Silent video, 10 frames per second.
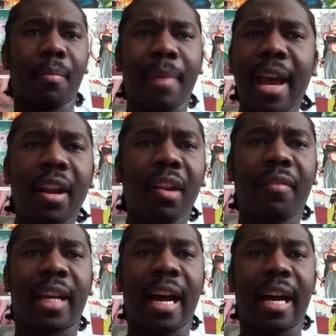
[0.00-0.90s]
Battle
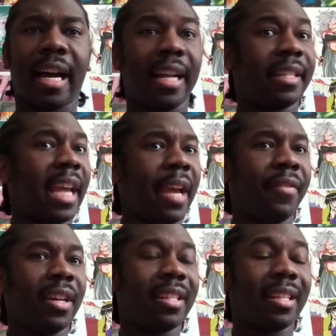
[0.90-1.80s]
of Gods gave
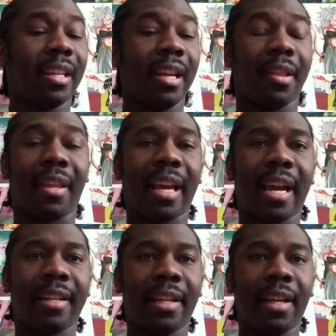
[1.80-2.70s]
us the
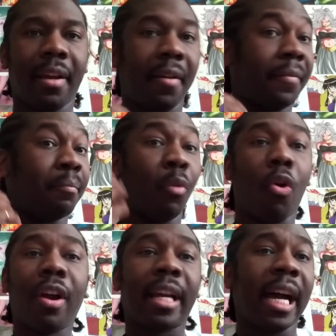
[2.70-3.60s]
idea of
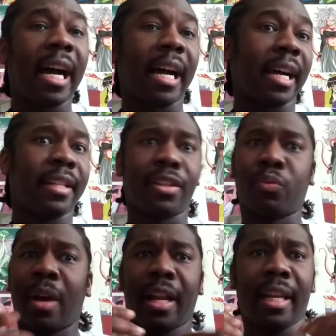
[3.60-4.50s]
more gods as
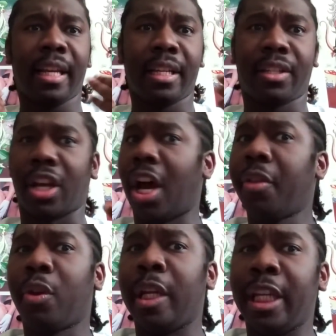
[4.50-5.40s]
well as
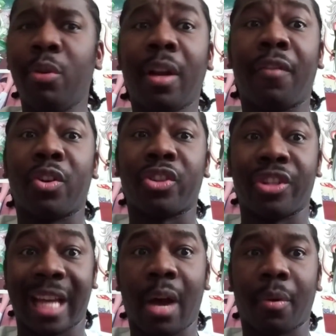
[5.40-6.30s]
other
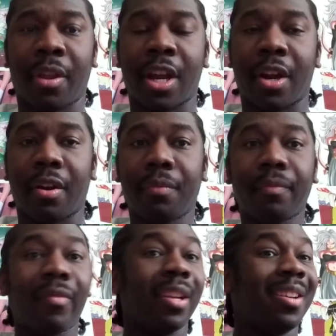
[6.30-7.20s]
universes out there.
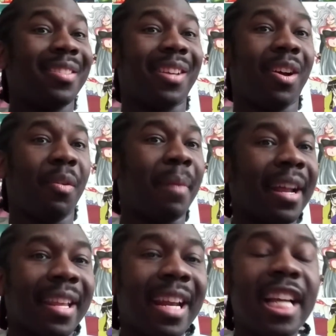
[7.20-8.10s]
So by
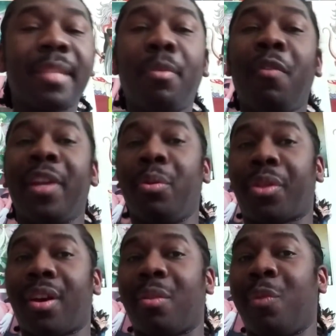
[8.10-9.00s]
the next movie,
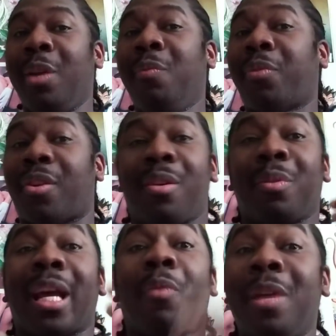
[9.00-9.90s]
we
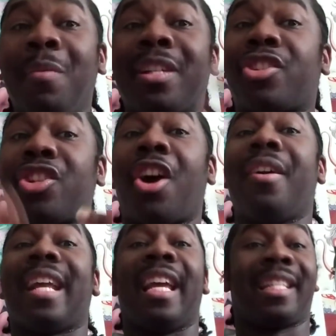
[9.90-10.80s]
thought that we would start